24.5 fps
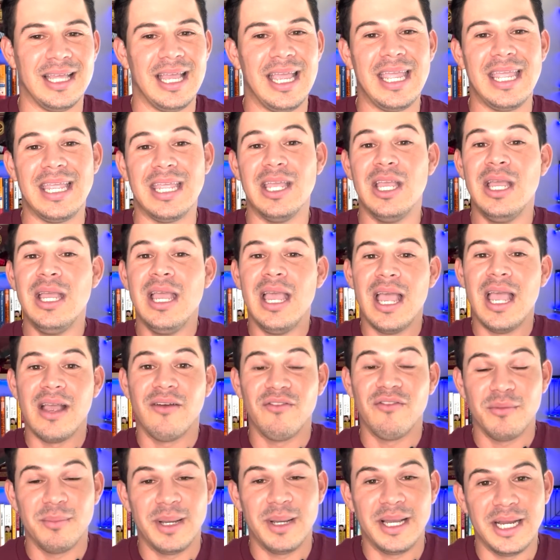hey,
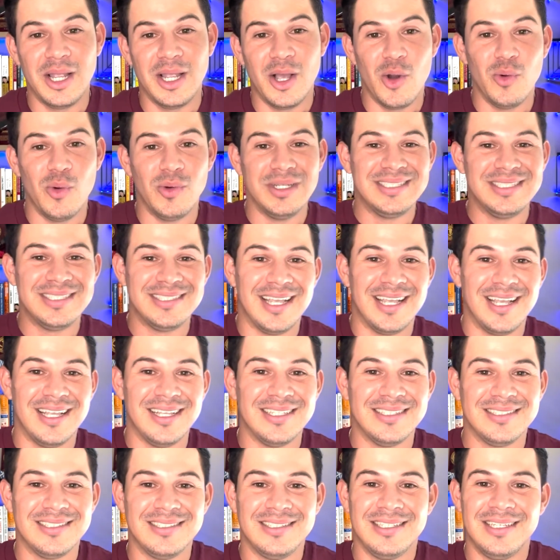everybody always
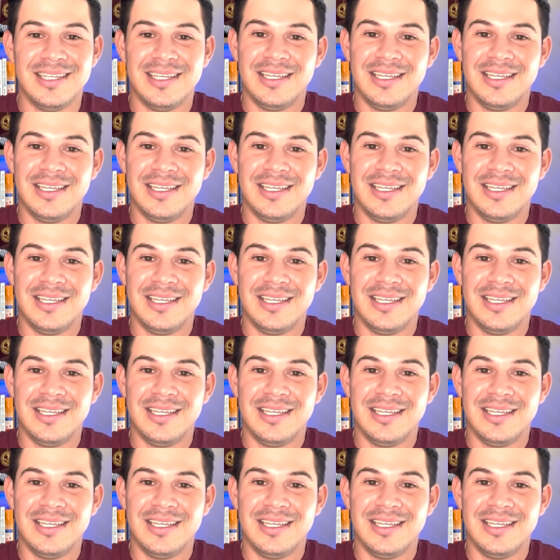says,